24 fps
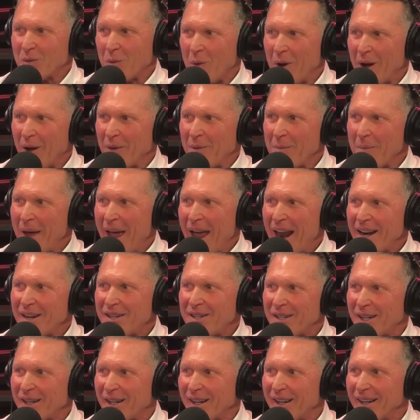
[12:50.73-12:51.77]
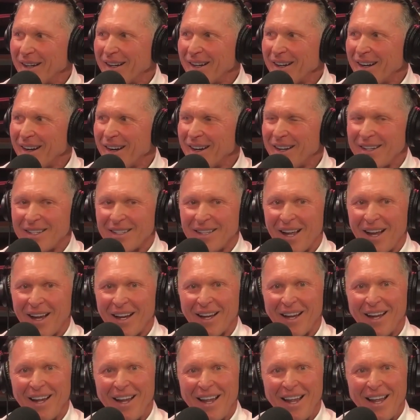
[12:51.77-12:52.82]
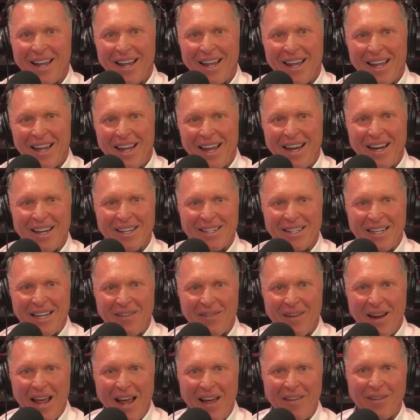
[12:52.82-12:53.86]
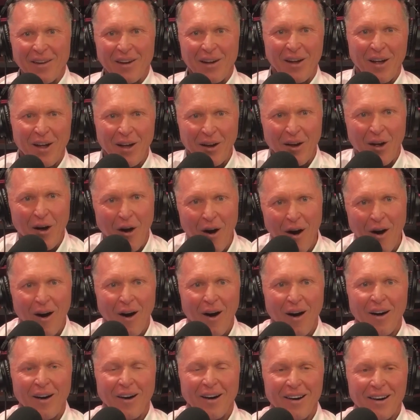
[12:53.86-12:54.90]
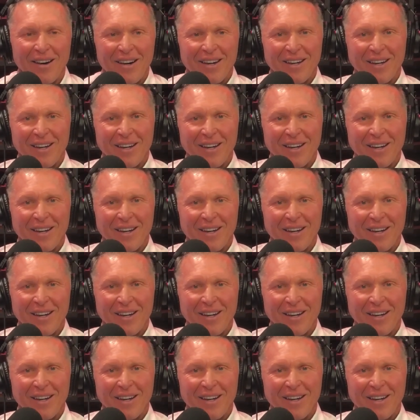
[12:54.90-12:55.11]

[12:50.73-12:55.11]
wealth manager. He's like, he doesn't even have a car.